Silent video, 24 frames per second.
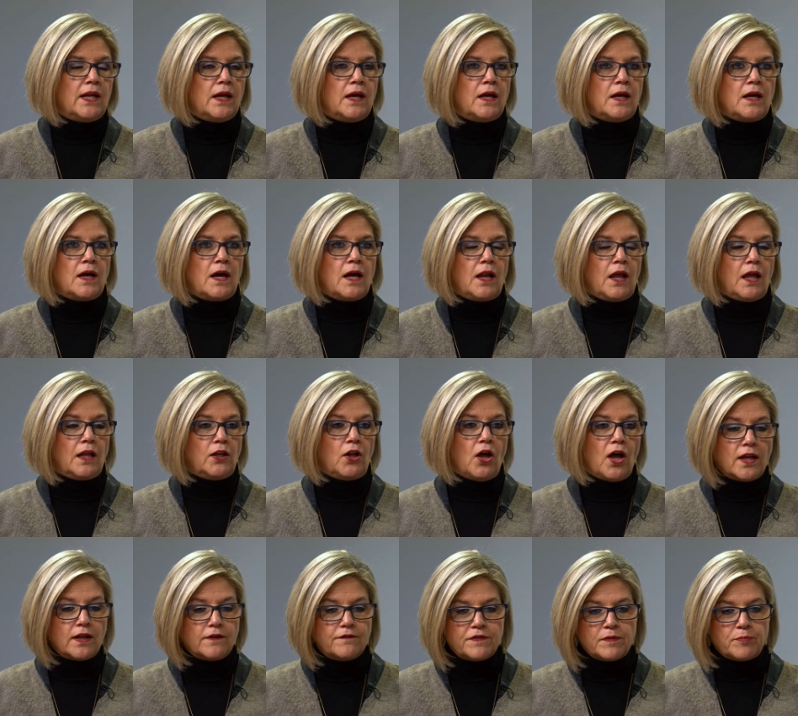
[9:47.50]
uh, a
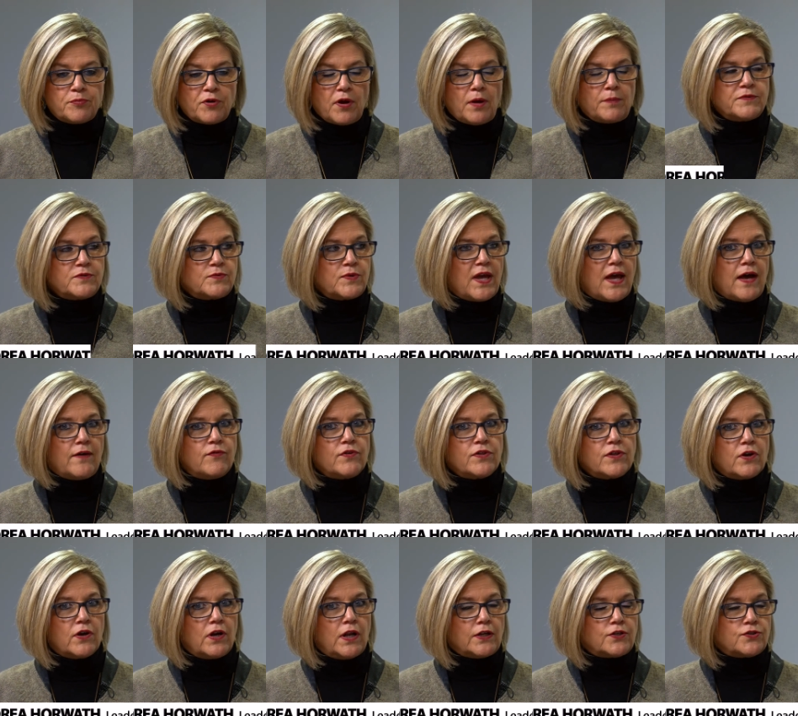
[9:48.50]
lot of the problems we have with
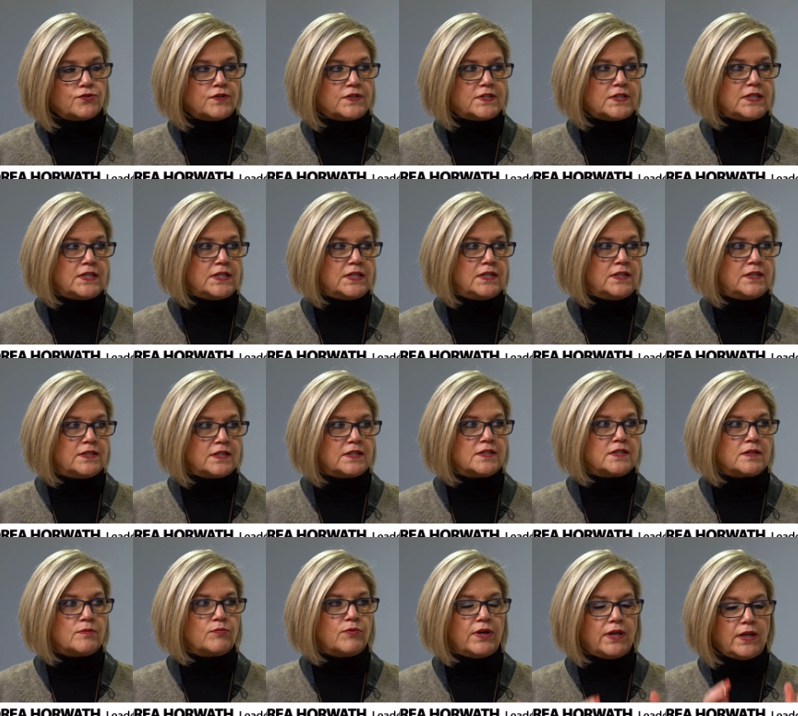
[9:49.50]
our electricity
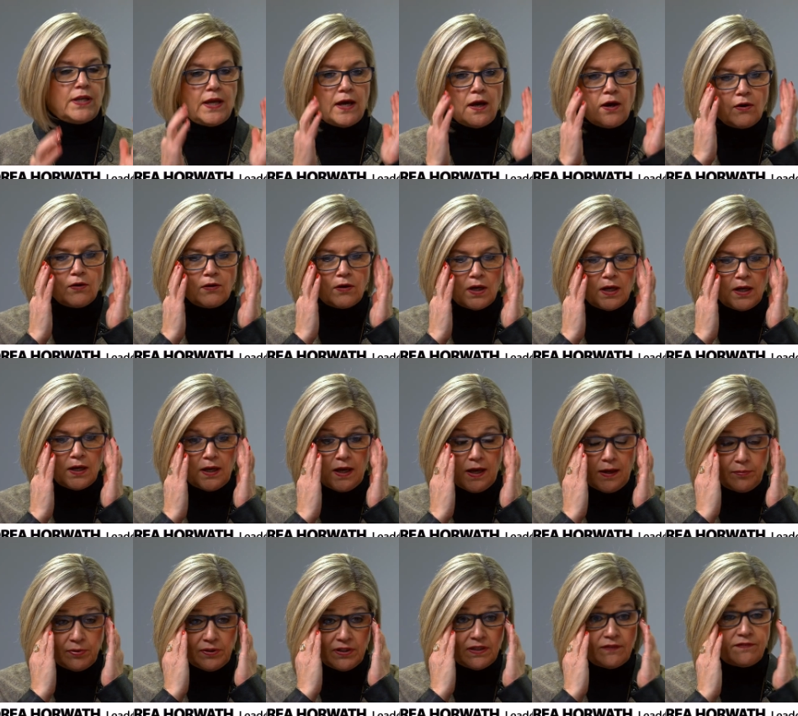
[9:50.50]
system right now, uh, I
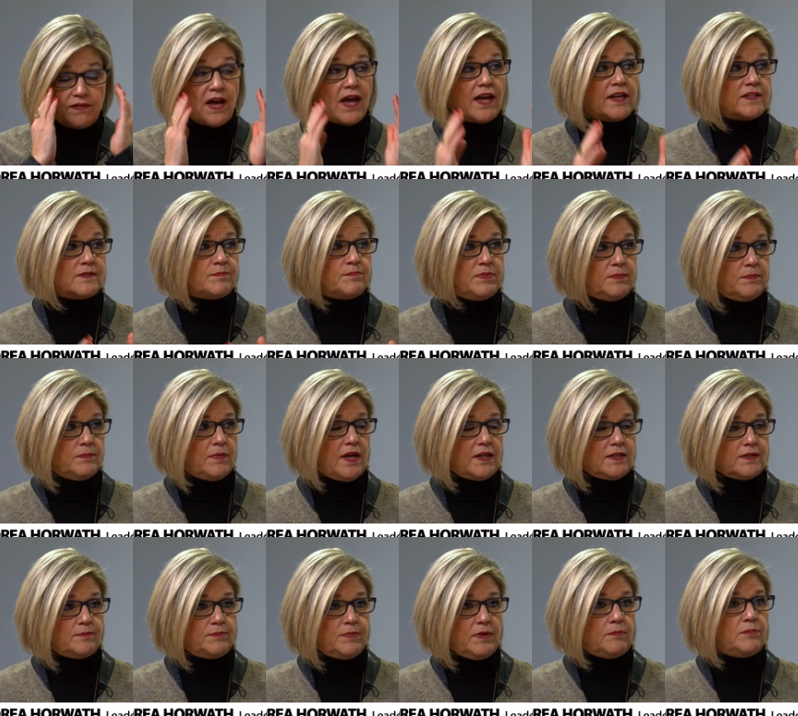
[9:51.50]
believe, has has
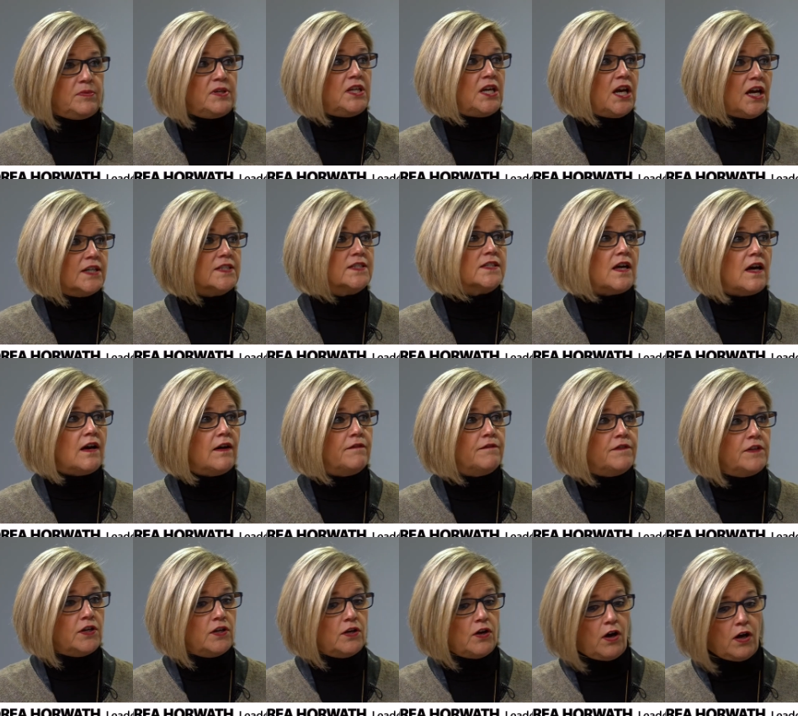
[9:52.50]
been because of
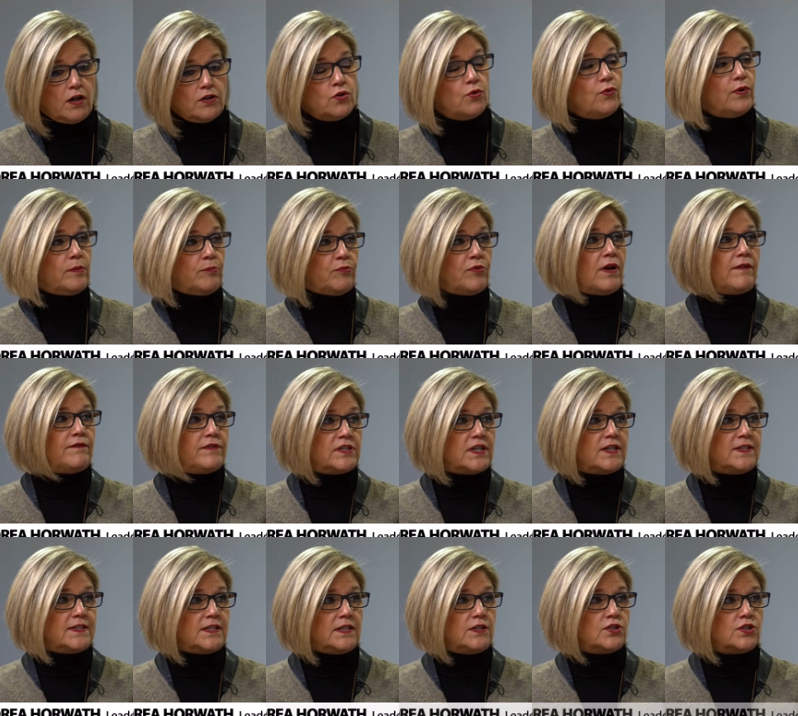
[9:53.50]
the ongoing
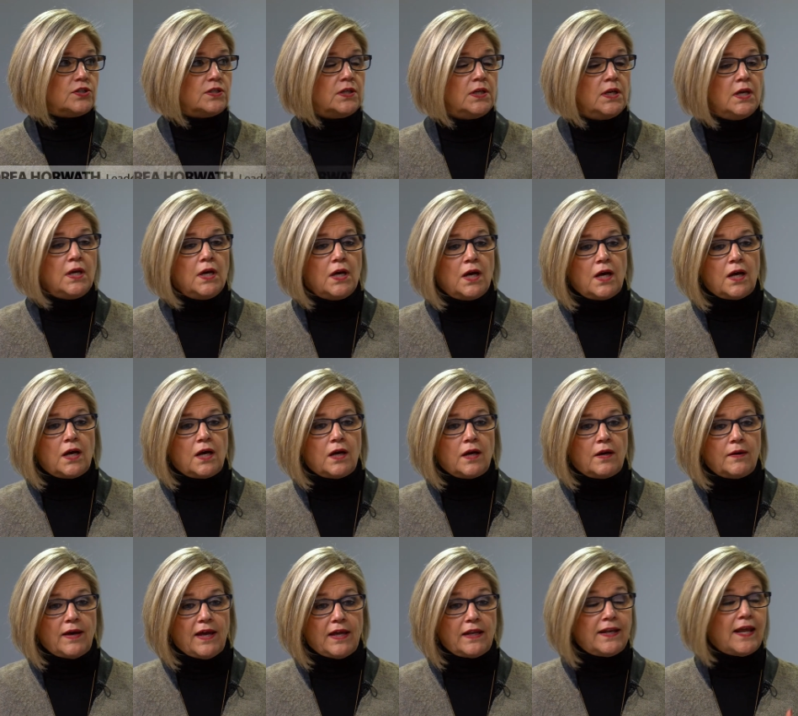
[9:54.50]
privatization, uh,
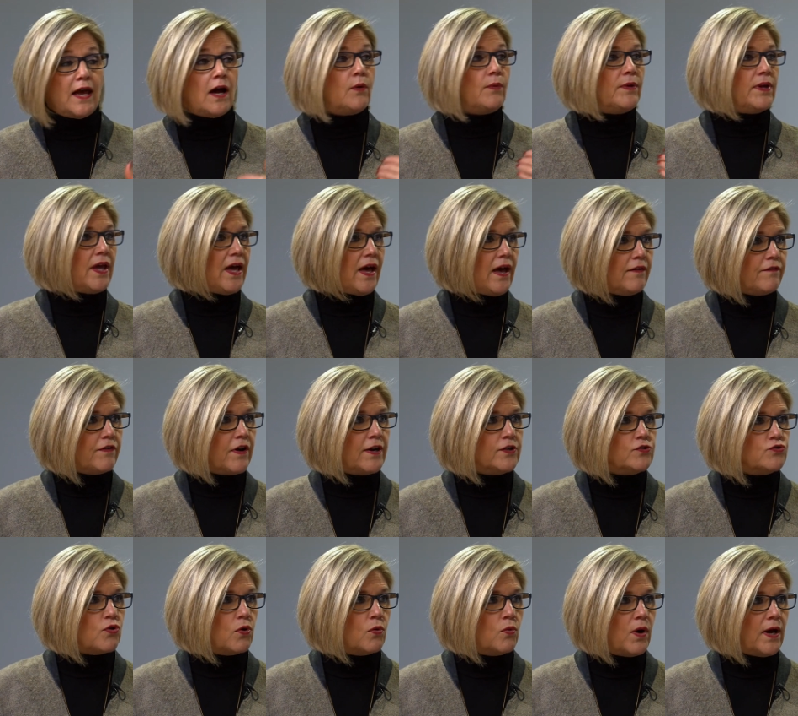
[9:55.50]
and now we have
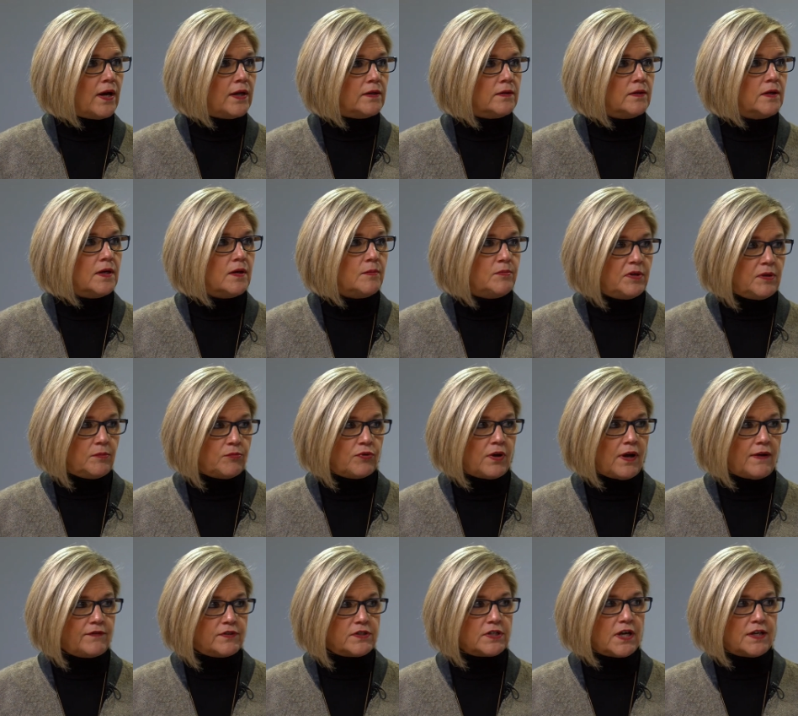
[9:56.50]
Hydro One being
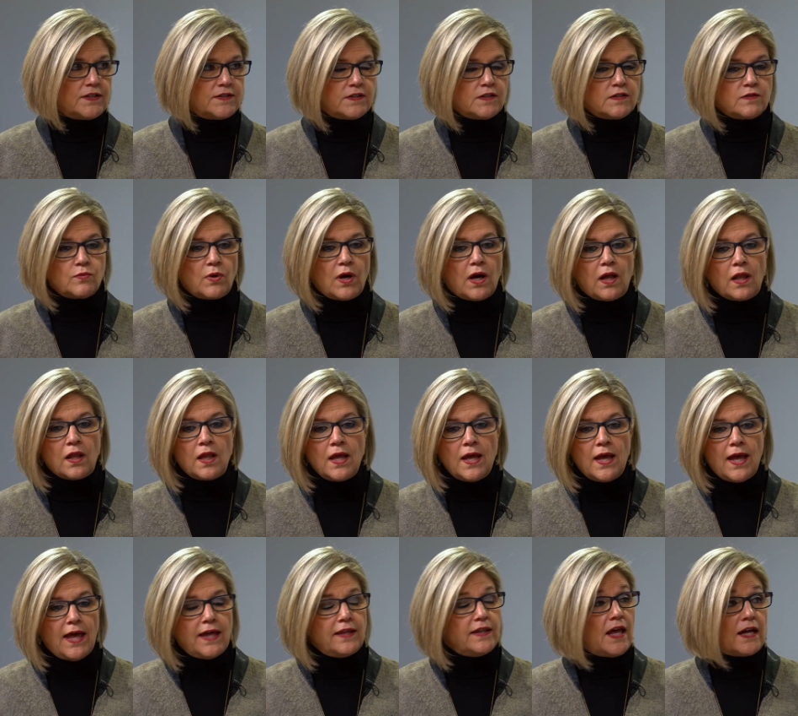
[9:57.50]
privatized as well,
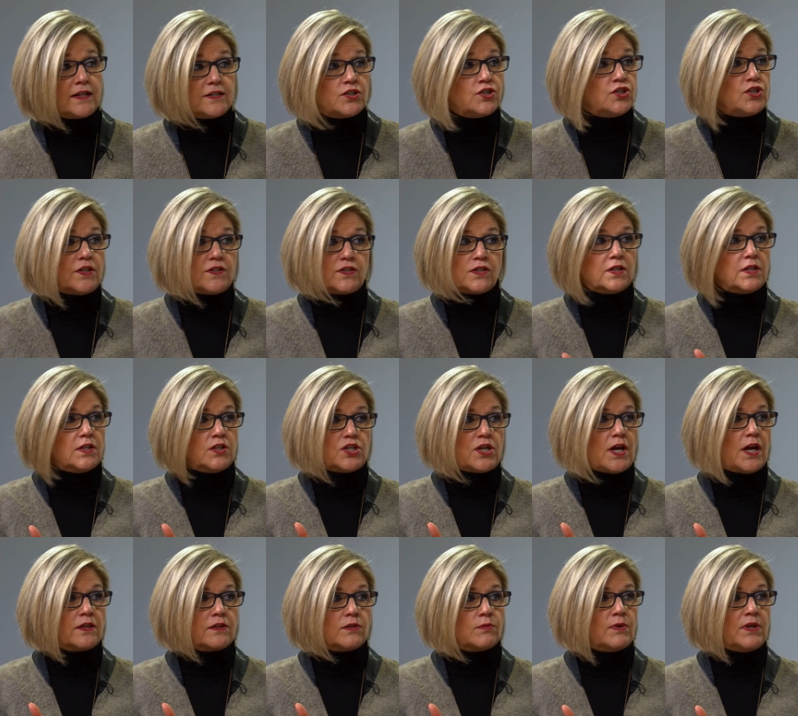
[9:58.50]
and that's just going to
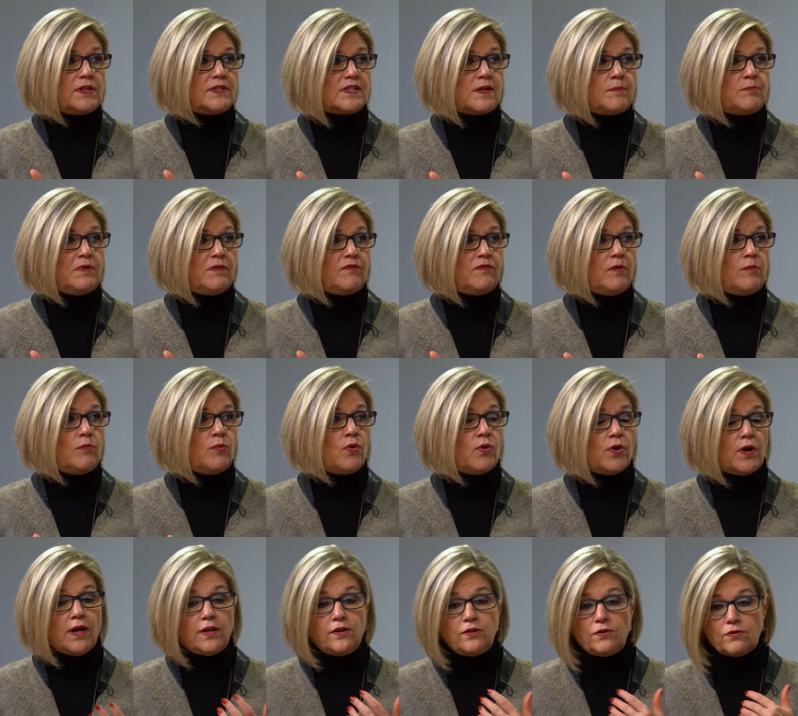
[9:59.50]
jack the rates up even more.
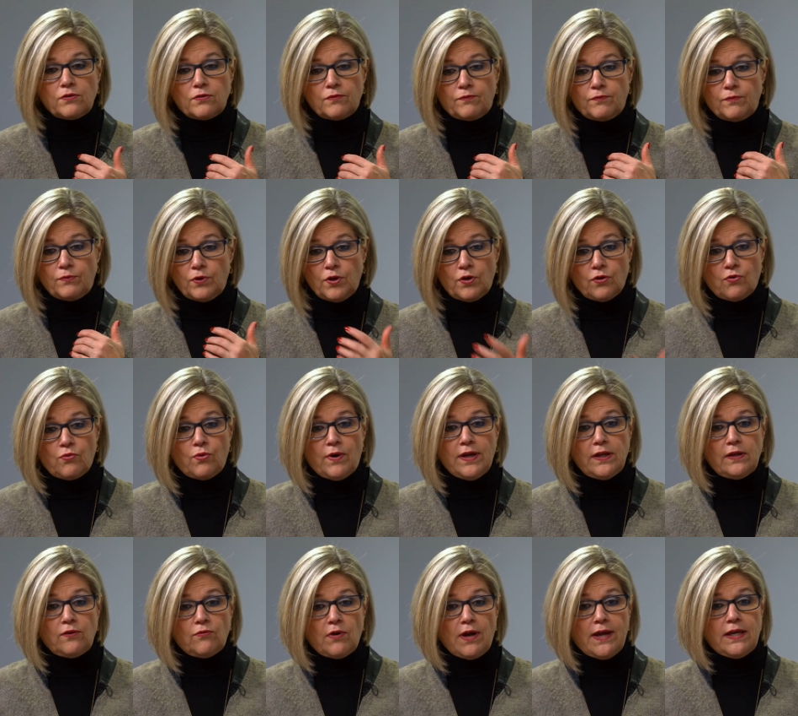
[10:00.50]
And you're you're
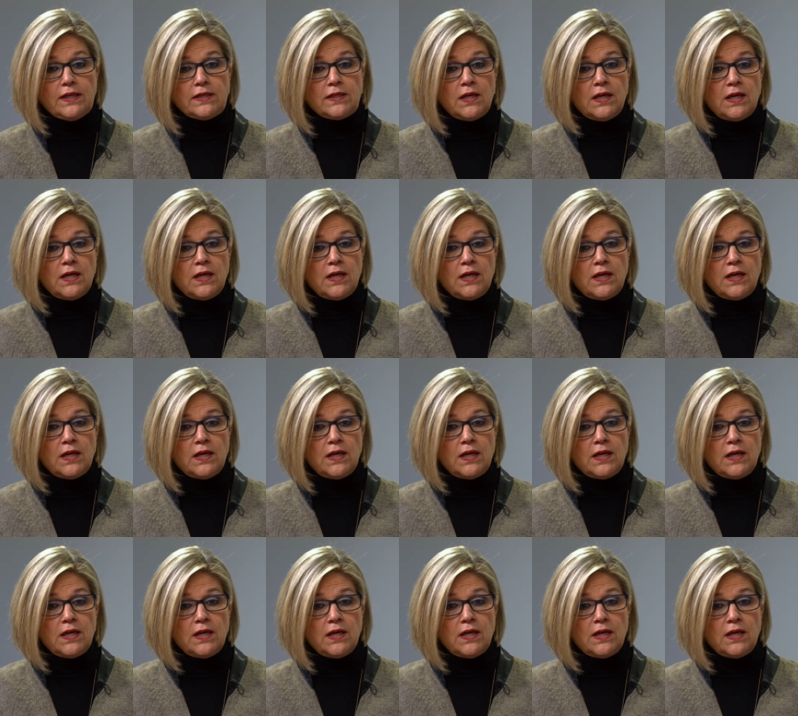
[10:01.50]
quite right.